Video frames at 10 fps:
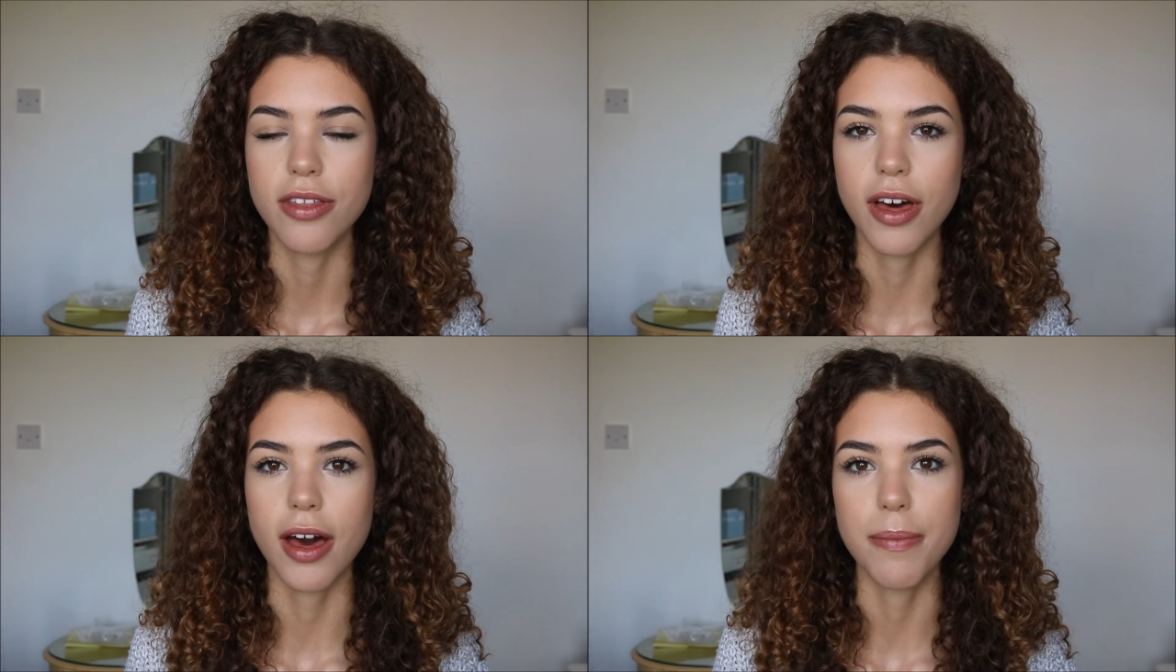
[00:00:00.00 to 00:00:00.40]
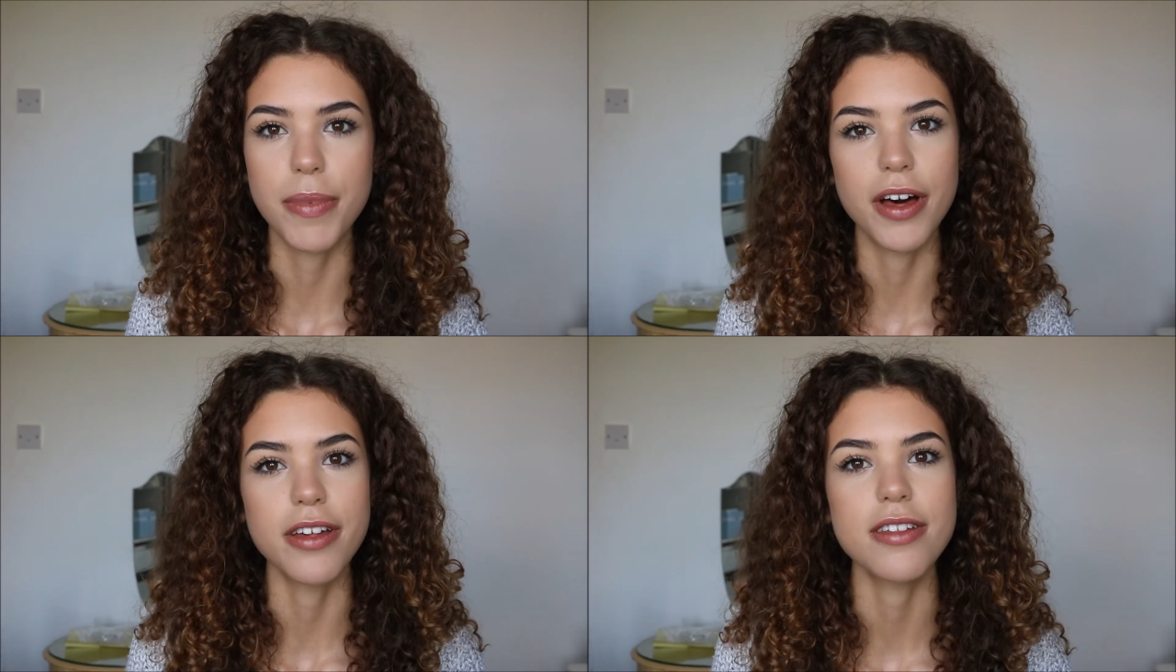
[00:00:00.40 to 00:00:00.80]
that
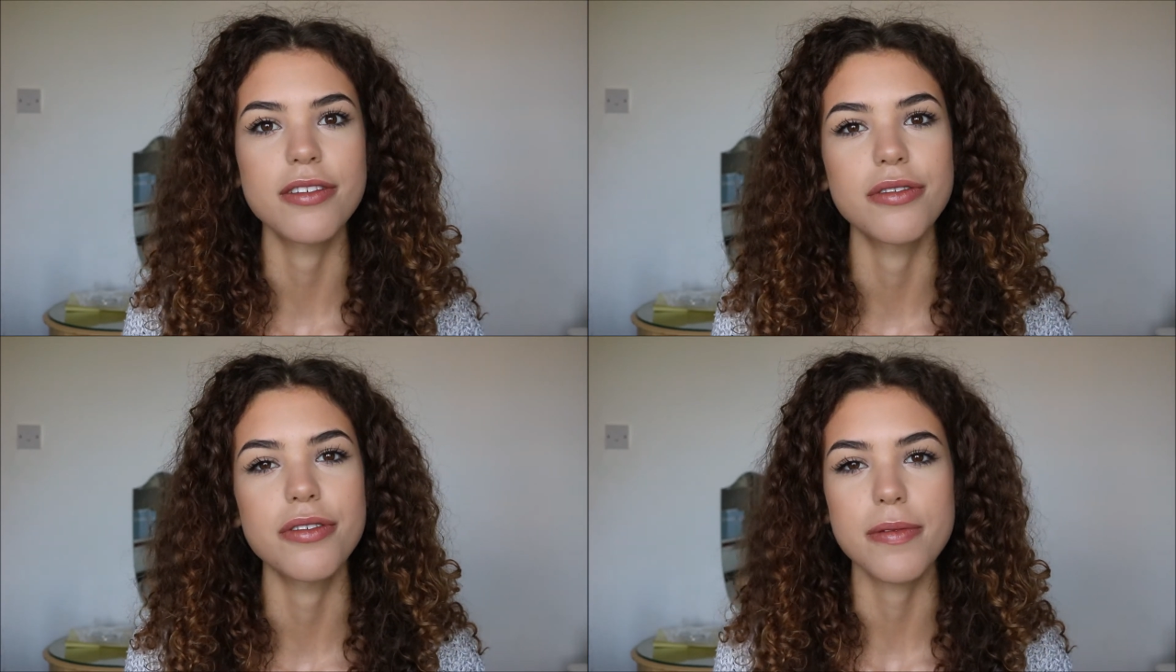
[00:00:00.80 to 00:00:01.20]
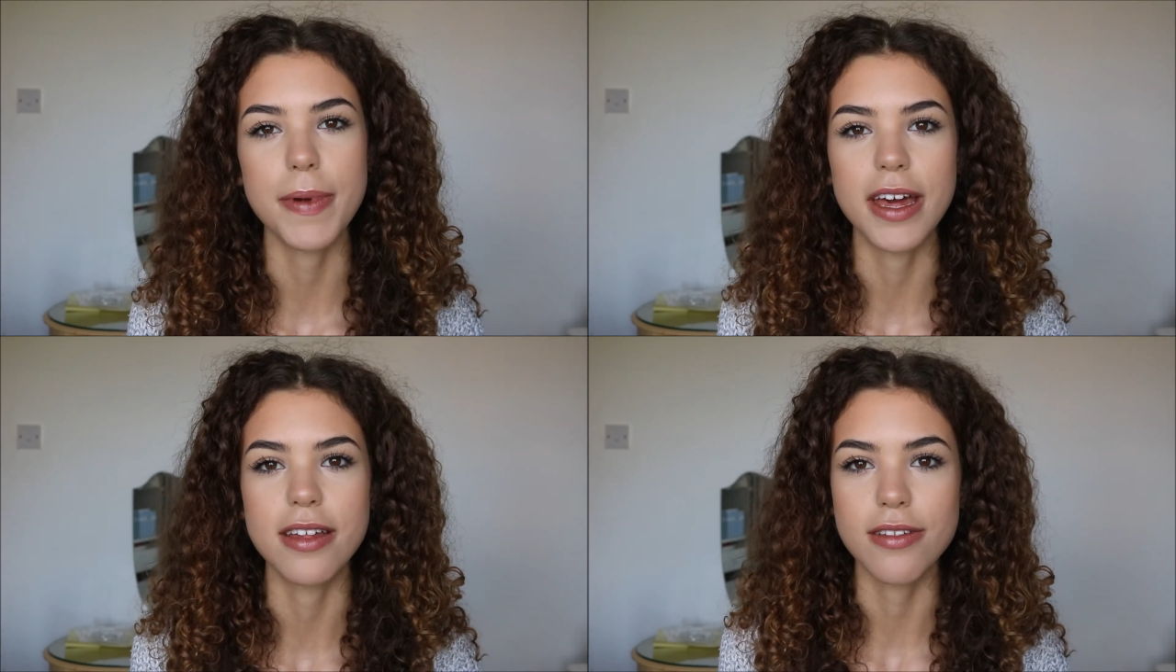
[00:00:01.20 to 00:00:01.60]
personal
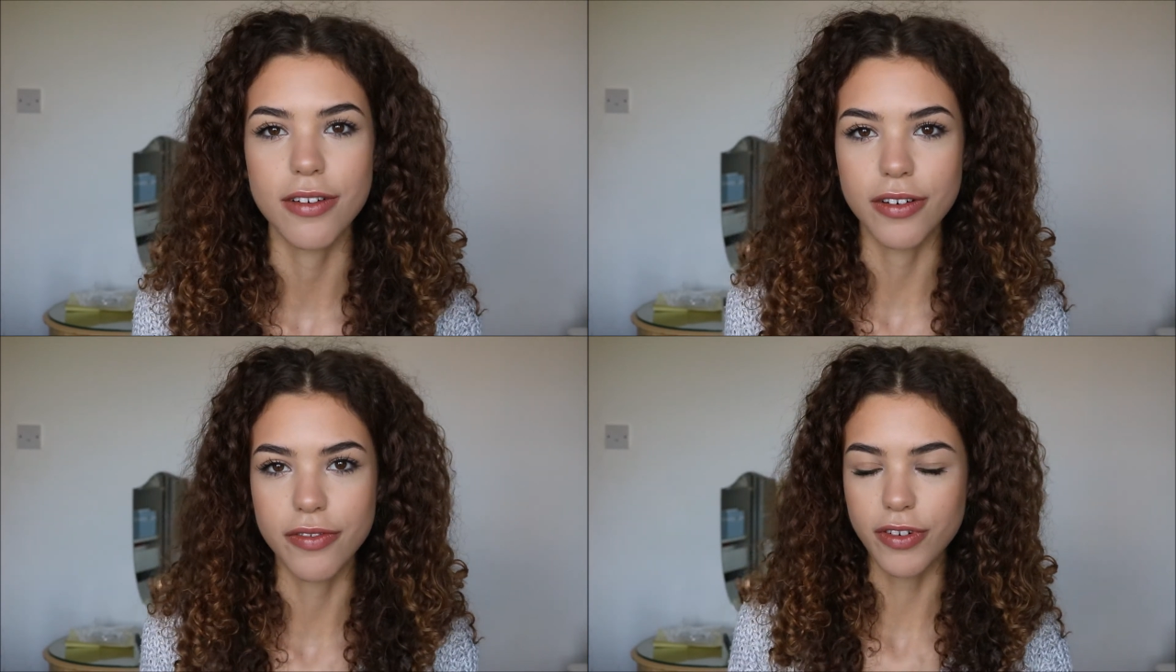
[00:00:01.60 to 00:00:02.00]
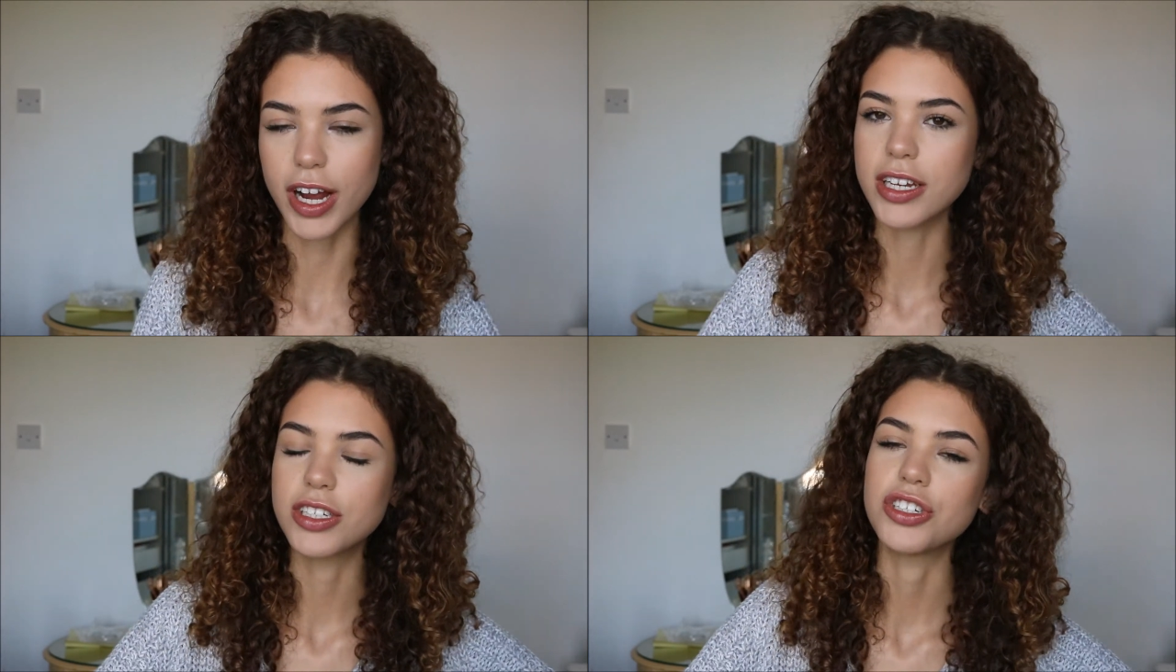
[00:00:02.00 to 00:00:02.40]
space of
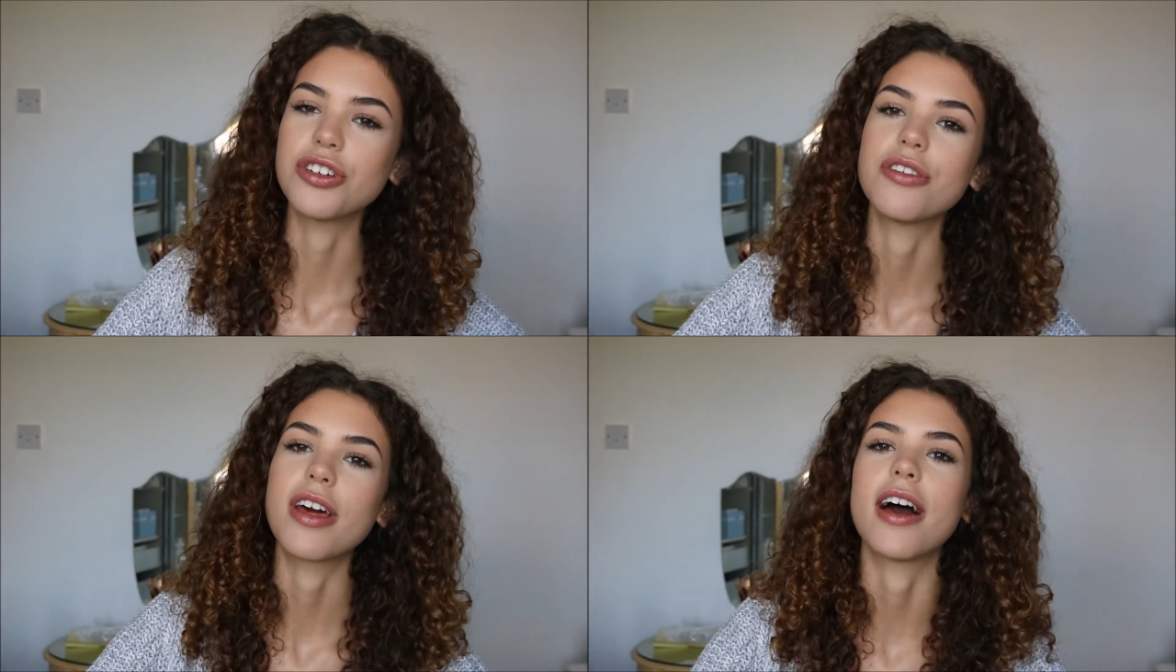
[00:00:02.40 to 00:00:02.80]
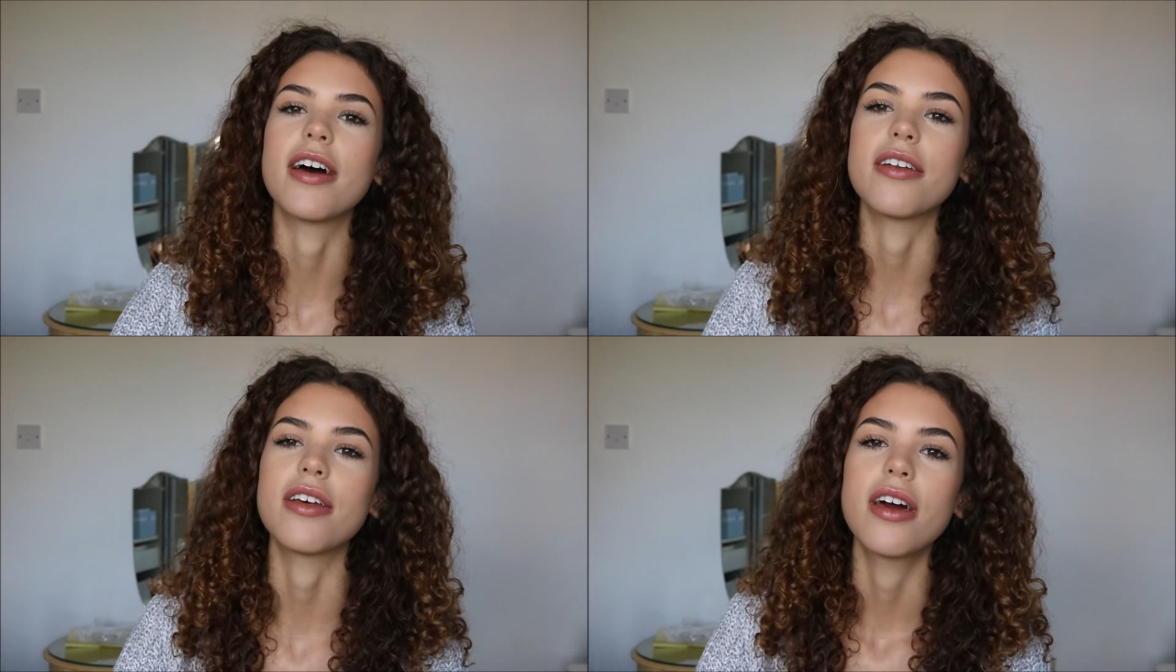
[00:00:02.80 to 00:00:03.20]
gratitude
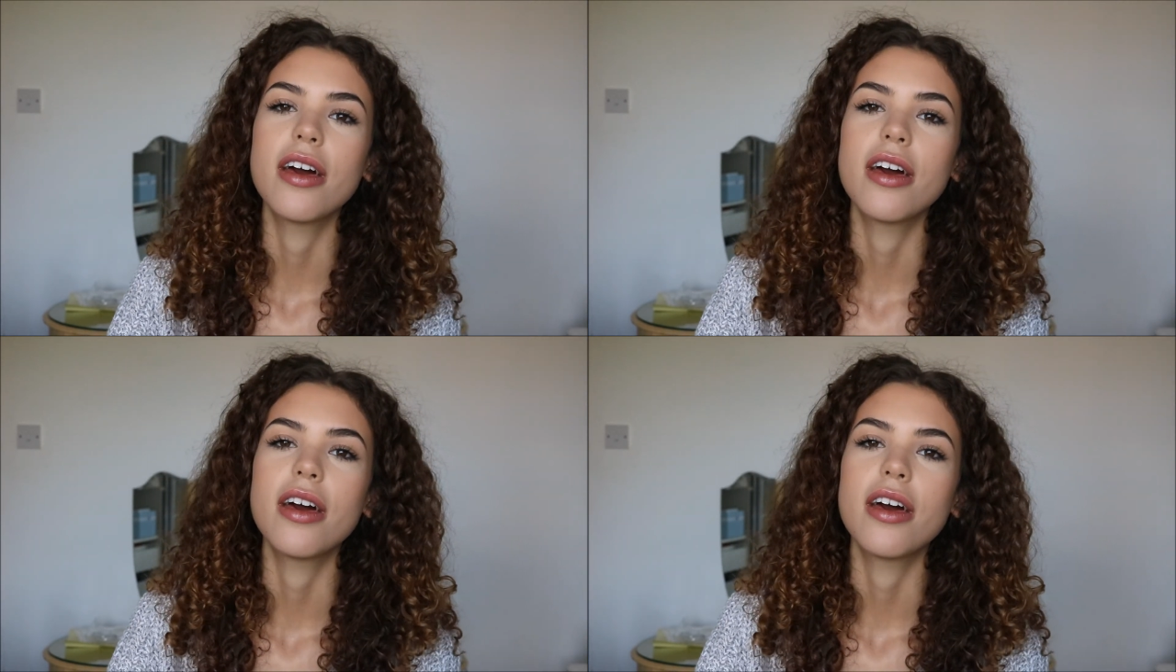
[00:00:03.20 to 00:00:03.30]
and